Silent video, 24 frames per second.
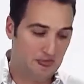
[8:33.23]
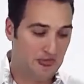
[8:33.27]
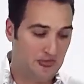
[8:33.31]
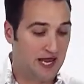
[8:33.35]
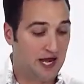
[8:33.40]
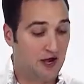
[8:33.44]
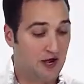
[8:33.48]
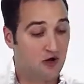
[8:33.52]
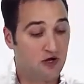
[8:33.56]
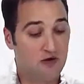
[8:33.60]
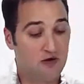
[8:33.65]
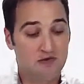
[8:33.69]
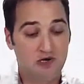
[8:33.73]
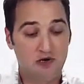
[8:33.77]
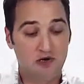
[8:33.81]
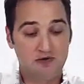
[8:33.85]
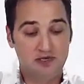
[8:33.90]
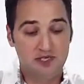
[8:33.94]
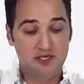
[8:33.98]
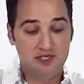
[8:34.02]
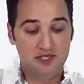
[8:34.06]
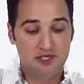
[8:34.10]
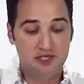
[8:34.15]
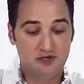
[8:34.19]
And all I'm going
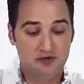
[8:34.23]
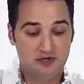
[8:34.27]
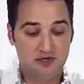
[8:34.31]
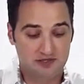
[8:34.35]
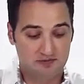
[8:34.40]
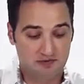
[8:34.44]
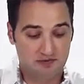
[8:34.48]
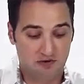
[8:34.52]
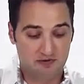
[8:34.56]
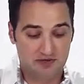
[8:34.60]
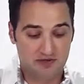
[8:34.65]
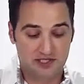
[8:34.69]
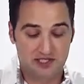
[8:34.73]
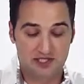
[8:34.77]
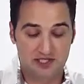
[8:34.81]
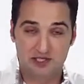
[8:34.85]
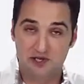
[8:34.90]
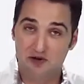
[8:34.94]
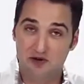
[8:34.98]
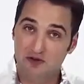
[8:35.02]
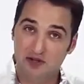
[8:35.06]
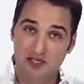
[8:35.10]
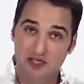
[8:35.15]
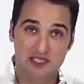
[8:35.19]
to do is I'm going to
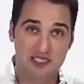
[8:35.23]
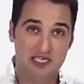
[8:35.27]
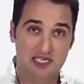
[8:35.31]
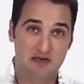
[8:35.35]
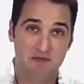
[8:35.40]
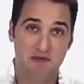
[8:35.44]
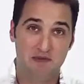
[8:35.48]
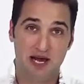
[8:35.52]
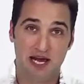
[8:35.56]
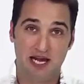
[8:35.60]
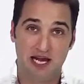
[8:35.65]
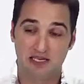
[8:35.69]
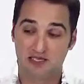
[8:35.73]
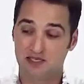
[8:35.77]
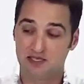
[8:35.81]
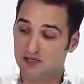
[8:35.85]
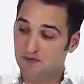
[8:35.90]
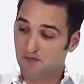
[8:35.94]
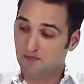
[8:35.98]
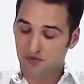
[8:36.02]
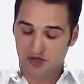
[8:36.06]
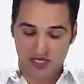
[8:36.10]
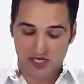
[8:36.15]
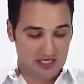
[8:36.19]
soak the tea bags
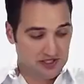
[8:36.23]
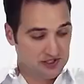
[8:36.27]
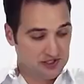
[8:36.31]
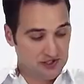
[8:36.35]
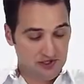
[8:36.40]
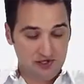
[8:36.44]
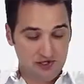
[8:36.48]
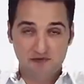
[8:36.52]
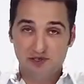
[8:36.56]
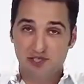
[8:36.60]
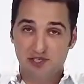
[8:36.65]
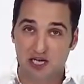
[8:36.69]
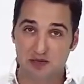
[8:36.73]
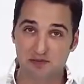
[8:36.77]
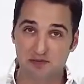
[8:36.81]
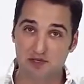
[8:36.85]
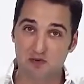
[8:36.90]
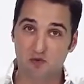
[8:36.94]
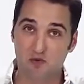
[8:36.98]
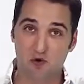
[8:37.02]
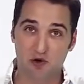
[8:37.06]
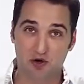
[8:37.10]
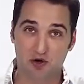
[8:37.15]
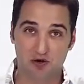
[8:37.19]
in 2 different types
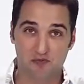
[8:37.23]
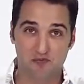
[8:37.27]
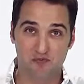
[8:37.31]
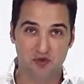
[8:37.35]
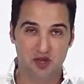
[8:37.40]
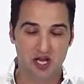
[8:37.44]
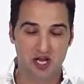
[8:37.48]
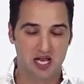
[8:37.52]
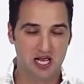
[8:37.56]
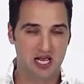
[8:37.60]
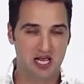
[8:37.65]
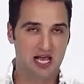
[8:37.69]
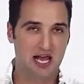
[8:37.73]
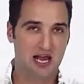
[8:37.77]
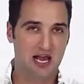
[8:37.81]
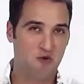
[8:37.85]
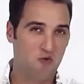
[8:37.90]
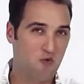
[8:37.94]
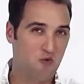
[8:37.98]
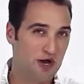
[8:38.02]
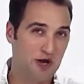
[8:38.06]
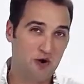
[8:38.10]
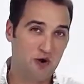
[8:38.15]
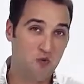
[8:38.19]
of water, and I
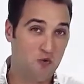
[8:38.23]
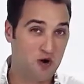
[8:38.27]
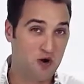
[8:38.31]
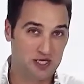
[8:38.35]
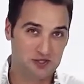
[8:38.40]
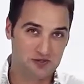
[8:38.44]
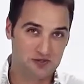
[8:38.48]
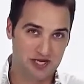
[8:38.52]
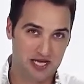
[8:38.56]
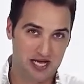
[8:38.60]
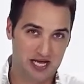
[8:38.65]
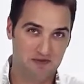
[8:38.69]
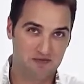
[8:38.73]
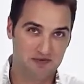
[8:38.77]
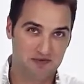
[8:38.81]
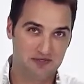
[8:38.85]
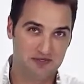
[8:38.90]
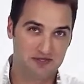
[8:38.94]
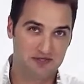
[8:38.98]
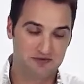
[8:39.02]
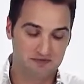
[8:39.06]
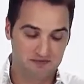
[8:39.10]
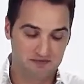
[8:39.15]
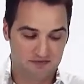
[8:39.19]
want you to watch what
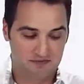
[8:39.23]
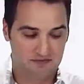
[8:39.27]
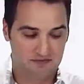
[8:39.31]
happens.